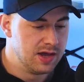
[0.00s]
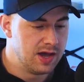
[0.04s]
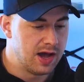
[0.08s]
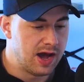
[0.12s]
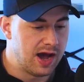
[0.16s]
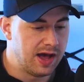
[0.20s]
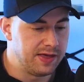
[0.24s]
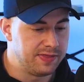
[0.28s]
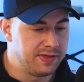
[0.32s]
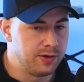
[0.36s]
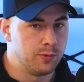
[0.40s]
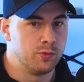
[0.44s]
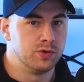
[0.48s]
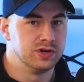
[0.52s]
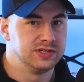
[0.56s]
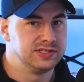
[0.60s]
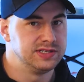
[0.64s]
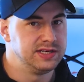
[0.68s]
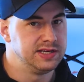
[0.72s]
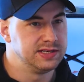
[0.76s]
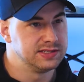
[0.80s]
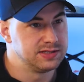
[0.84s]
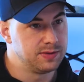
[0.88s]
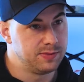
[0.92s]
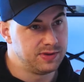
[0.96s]
I think we're
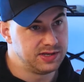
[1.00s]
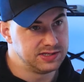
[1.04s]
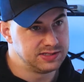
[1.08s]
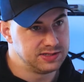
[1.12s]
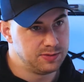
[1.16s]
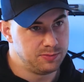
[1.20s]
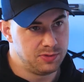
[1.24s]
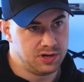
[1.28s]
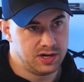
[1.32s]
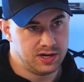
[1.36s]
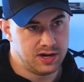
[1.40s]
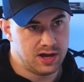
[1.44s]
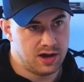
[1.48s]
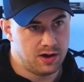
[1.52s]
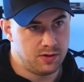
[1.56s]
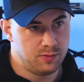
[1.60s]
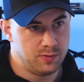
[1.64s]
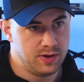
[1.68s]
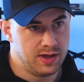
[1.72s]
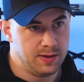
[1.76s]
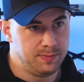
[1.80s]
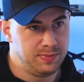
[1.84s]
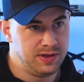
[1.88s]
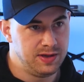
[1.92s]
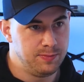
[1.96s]
seeing something similar now
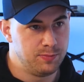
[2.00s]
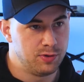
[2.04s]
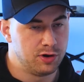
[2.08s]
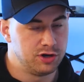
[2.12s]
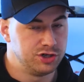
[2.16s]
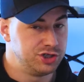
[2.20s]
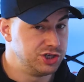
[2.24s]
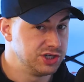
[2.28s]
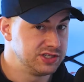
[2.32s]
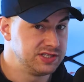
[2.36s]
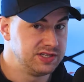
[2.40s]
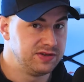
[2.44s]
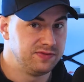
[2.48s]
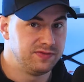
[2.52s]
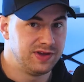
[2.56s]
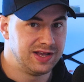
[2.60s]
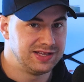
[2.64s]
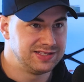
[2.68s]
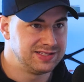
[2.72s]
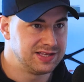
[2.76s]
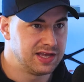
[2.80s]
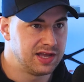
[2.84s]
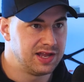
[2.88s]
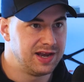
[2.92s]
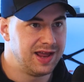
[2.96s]
where people are just
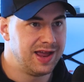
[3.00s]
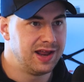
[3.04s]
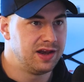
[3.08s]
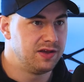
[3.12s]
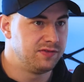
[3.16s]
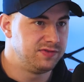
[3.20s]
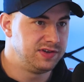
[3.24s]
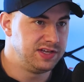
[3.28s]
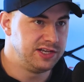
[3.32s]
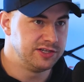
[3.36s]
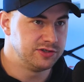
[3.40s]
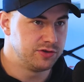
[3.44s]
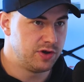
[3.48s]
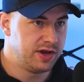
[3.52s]
investing in NFTs